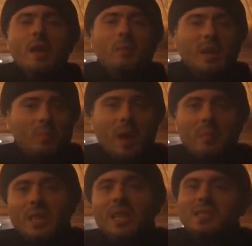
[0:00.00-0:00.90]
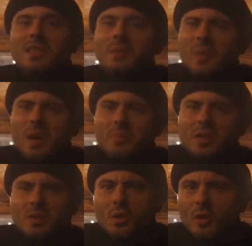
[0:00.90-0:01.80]
But maybe that's the
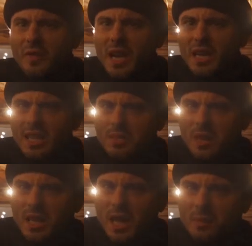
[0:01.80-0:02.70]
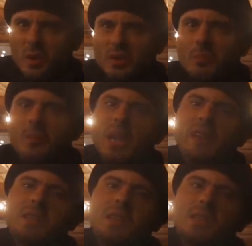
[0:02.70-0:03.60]
purpose. Convert as many as possible.
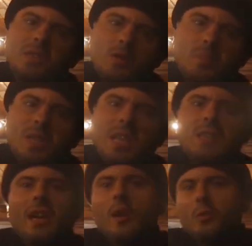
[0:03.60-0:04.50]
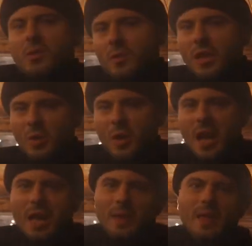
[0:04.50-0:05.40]
After they drop dead, they go straight to
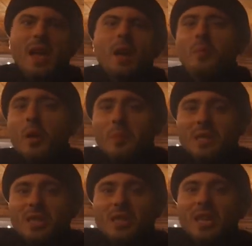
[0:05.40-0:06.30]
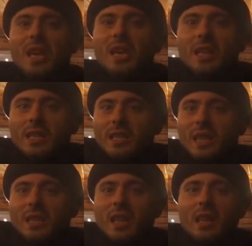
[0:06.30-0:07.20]
hell promised
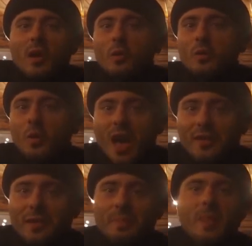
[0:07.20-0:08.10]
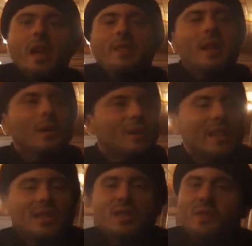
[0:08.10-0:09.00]
that they will go to heaven. Now
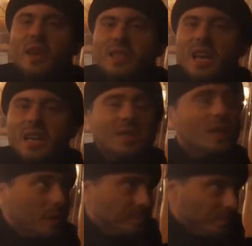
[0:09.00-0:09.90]
that is fantastic.